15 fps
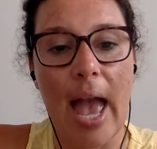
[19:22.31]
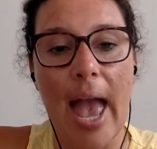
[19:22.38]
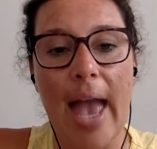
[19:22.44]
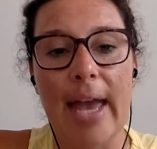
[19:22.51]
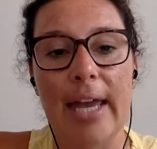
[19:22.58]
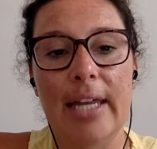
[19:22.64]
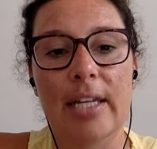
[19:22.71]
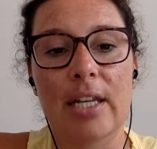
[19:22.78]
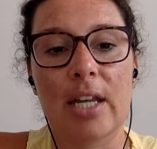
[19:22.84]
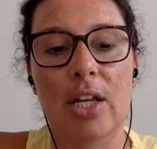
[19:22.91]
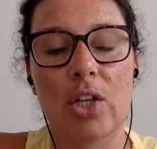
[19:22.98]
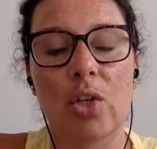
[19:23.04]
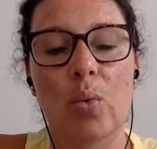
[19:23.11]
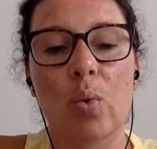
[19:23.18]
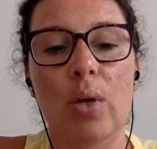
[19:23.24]
And
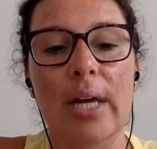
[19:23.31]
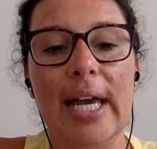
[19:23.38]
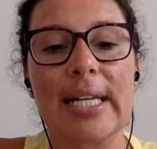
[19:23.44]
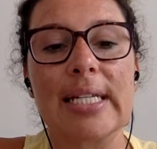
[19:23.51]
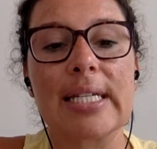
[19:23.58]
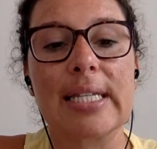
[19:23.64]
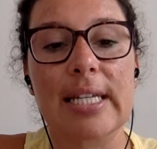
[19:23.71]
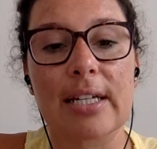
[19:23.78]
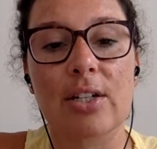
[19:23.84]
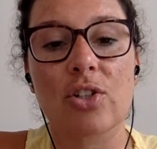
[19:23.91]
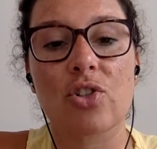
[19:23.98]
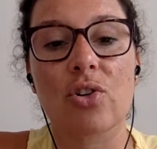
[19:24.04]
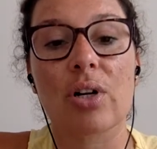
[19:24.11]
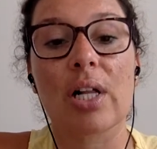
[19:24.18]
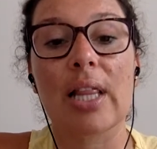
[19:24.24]
you will get
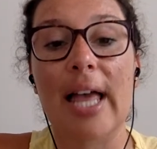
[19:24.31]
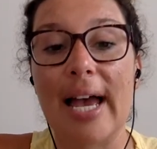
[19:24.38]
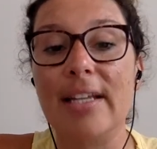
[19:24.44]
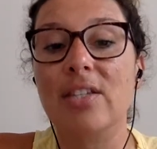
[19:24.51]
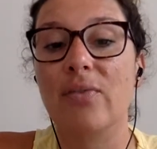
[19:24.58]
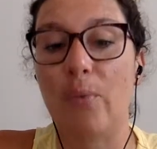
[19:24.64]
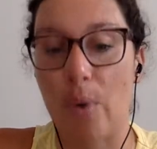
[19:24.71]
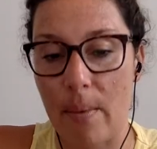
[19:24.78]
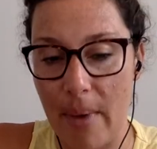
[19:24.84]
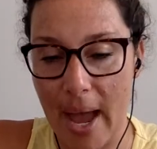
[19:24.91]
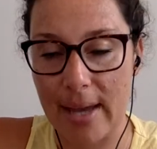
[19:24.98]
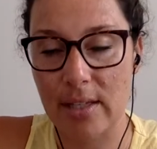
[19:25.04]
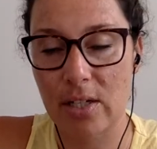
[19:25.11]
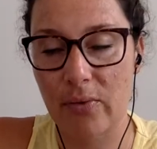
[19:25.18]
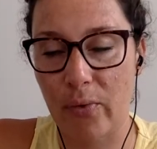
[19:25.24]
signature class
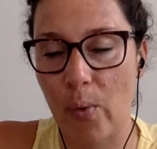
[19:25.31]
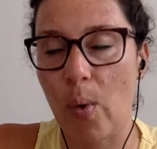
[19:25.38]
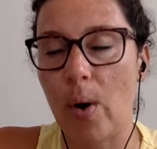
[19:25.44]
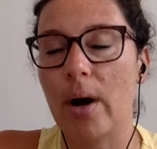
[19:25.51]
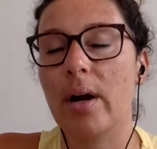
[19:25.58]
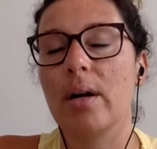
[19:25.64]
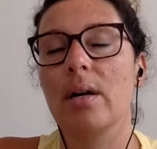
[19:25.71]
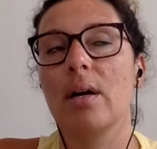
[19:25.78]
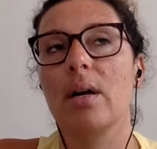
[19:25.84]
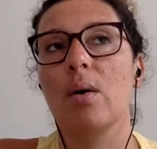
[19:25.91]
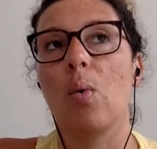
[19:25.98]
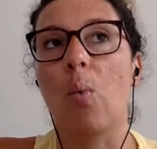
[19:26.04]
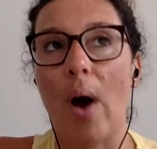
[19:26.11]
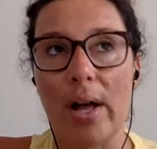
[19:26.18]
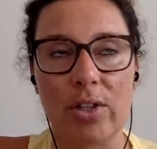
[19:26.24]
formats for
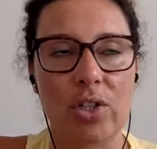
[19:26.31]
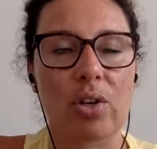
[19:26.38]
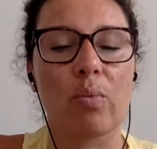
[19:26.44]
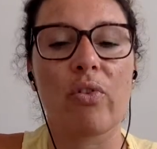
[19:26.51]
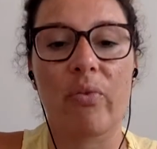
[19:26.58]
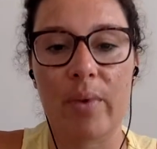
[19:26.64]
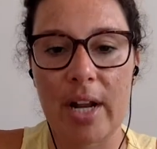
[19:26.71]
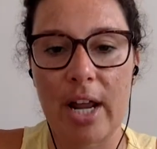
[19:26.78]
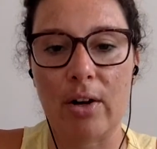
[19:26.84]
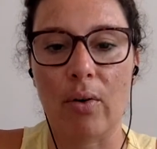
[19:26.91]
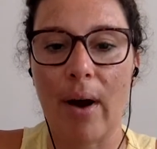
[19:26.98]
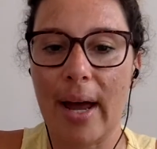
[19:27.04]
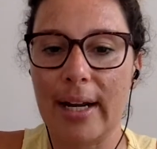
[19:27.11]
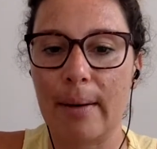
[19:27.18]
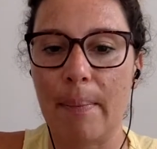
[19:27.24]
Wild Soul Movement and
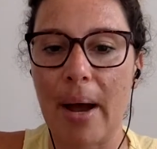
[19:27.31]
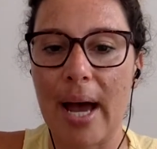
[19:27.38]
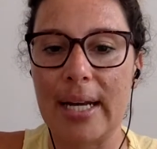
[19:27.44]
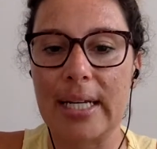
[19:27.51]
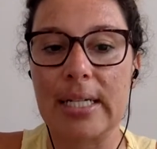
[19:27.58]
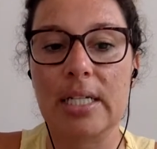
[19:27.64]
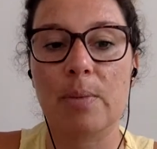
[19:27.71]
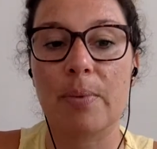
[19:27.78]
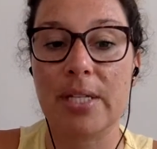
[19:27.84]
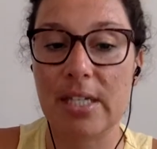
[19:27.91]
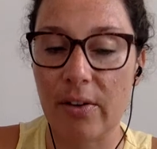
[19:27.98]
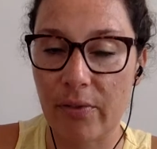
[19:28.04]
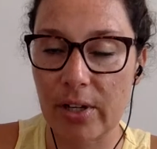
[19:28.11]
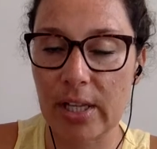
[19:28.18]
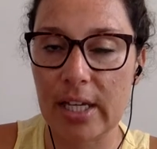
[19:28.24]
erotic body
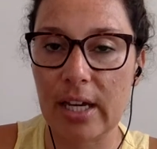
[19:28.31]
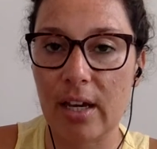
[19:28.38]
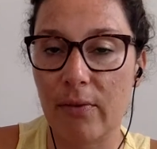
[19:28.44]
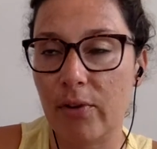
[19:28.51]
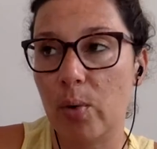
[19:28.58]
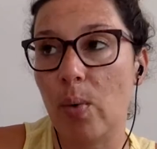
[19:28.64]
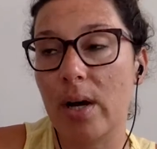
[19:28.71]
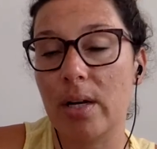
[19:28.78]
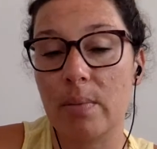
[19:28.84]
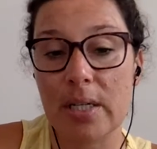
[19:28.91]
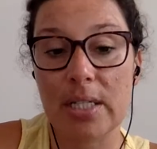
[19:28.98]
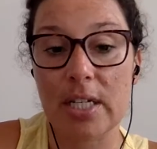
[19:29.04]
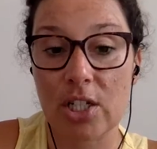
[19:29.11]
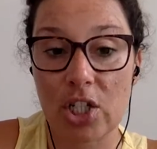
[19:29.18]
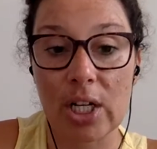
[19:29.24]
specifically if you want to be
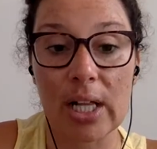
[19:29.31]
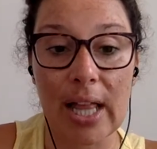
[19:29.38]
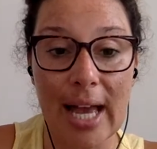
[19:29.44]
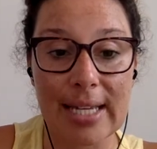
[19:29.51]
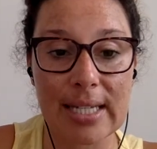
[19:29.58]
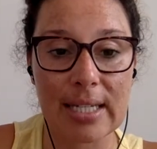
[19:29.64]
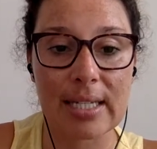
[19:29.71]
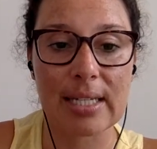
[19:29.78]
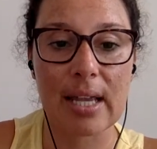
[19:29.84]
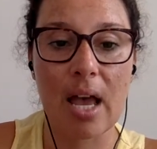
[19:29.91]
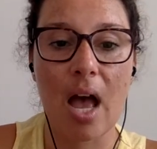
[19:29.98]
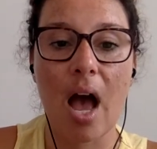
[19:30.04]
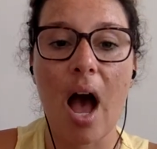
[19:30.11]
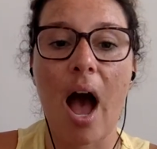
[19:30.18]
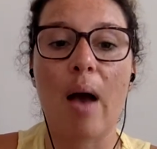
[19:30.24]
teaching classes.
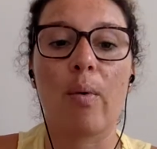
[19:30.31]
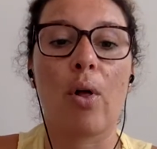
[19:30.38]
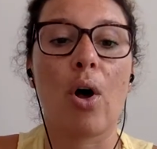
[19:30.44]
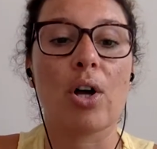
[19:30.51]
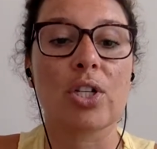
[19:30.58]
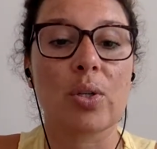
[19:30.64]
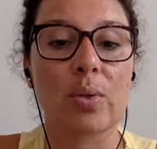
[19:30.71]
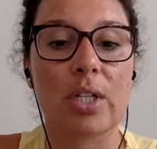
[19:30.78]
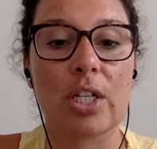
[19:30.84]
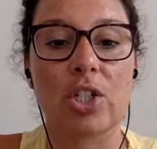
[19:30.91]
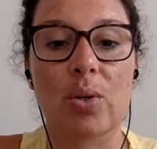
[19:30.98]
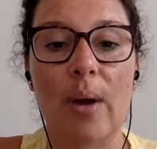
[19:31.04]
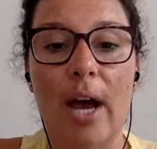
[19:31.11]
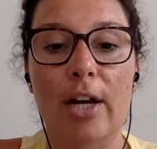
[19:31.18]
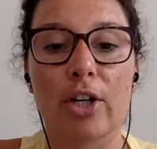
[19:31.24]
I will also teach
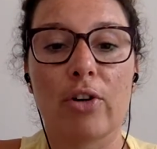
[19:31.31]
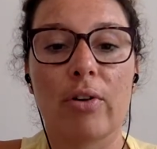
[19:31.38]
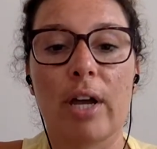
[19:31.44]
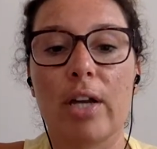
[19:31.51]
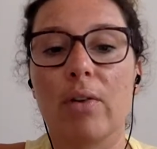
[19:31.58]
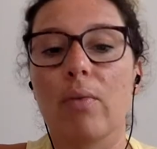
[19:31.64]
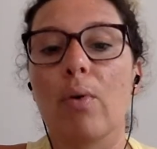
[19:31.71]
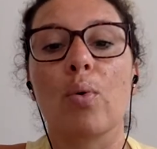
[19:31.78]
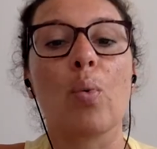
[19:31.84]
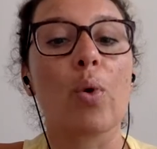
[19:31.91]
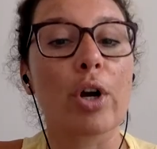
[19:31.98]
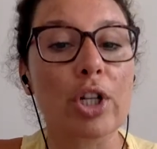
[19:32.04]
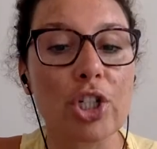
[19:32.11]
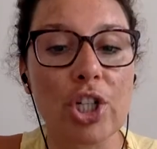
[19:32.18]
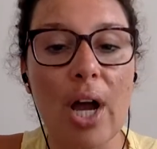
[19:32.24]
you how to create your own
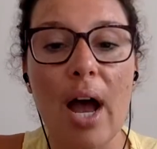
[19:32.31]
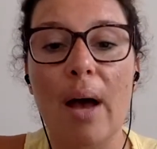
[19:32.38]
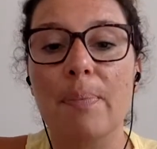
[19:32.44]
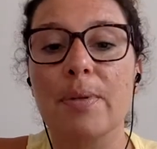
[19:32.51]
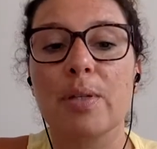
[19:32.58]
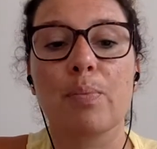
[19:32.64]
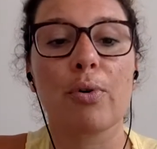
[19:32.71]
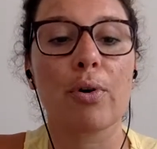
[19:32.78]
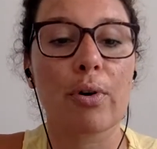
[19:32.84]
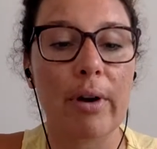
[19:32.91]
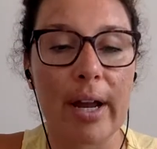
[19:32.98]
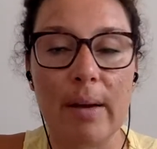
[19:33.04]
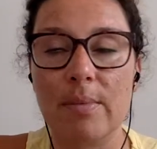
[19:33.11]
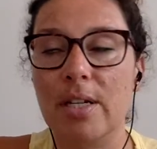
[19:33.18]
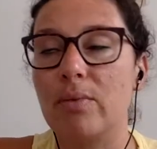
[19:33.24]
workshops,
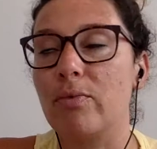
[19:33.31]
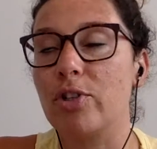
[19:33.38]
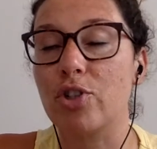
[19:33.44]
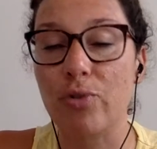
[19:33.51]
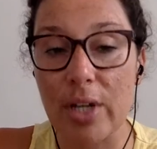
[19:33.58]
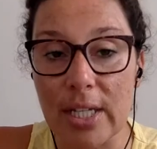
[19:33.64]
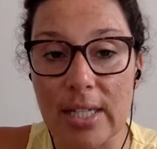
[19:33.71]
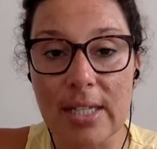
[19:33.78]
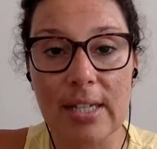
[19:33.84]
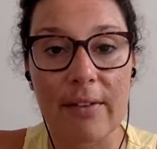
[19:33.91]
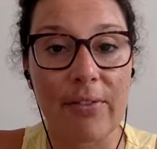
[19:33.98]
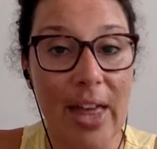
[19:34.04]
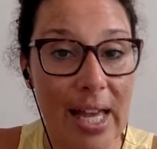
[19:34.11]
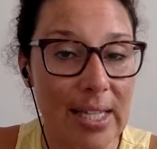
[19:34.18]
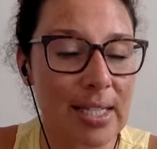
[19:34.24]
programs, and retreats if
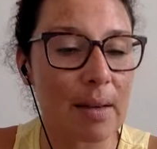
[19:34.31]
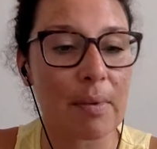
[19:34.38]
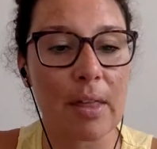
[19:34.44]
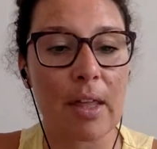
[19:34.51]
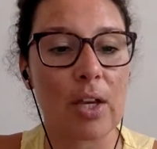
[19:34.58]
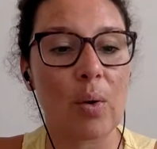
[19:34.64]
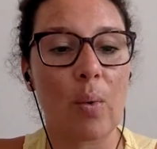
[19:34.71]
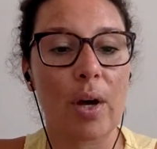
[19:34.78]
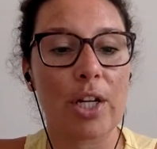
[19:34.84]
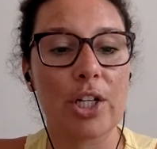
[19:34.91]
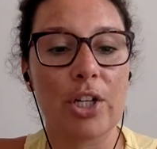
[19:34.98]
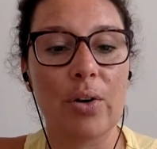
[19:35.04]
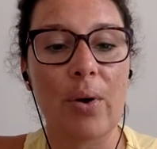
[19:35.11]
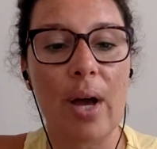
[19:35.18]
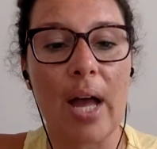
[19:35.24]
that's something that you want to
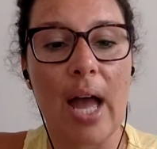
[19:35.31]
do.